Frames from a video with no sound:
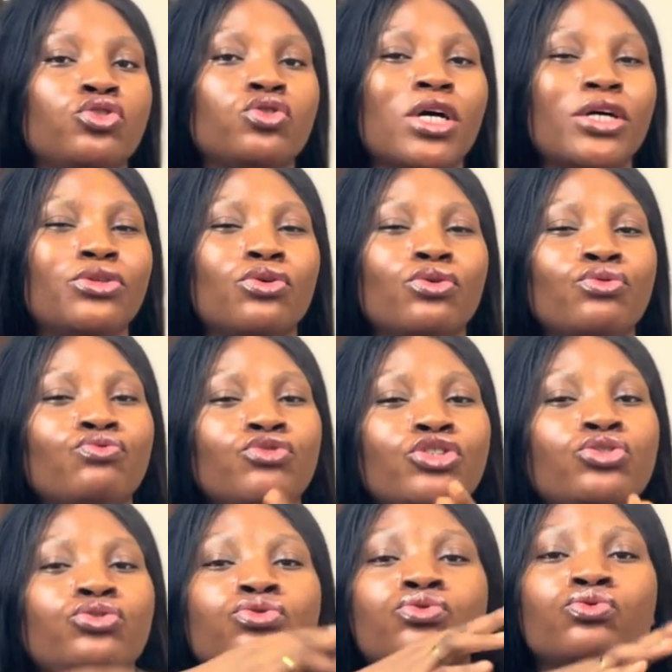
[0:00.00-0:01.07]
so I don't
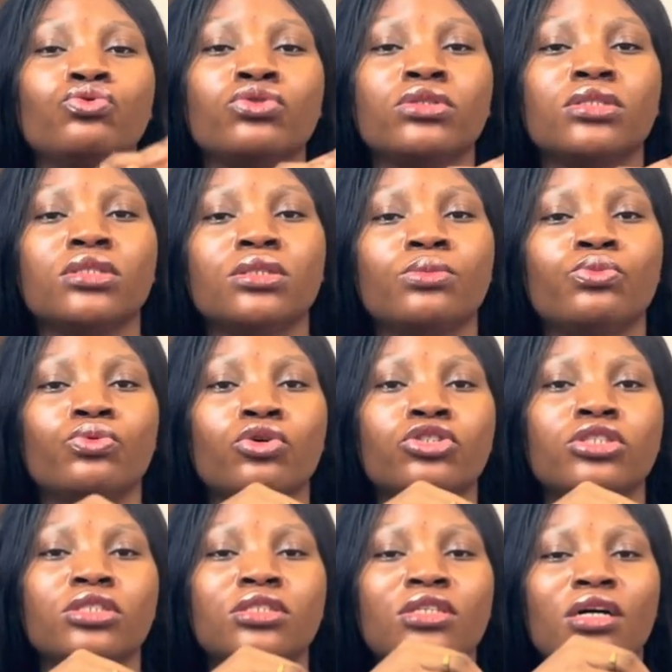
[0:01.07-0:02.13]
reuse the
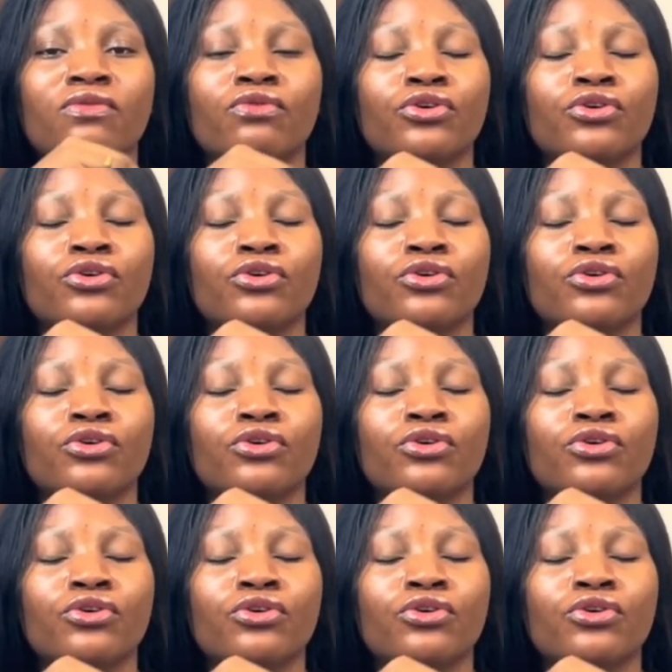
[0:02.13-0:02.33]
brushes I've